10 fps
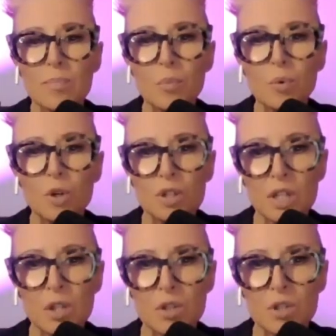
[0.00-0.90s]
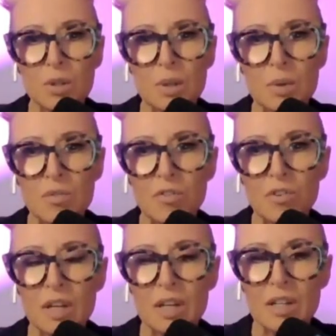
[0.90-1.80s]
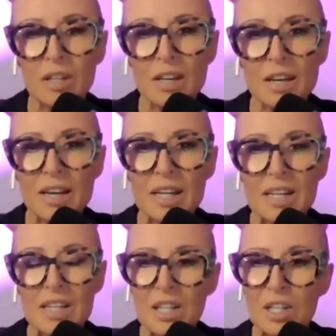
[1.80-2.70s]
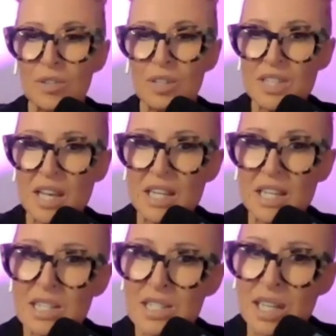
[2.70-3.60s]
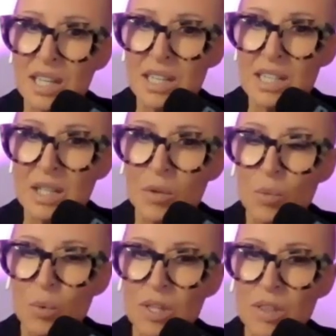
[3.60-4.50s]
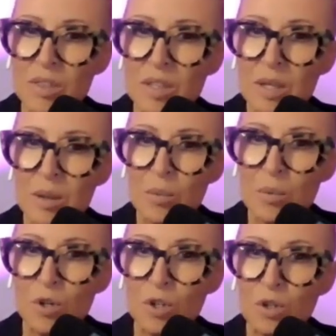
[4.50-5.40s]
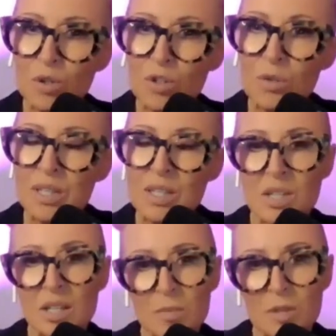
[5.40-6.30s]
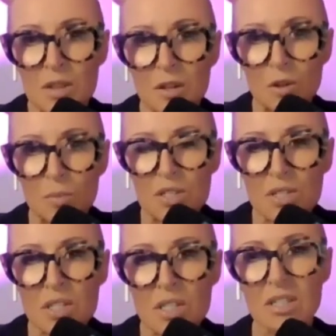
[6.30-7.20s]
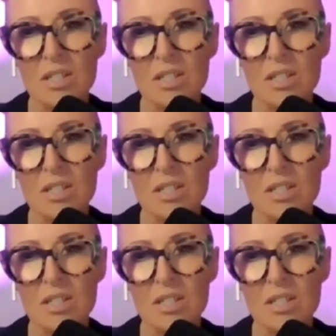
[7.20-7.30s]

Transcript: work that you're doing with fear, and is that intersecting with the work you're doing as a hypnotherapist?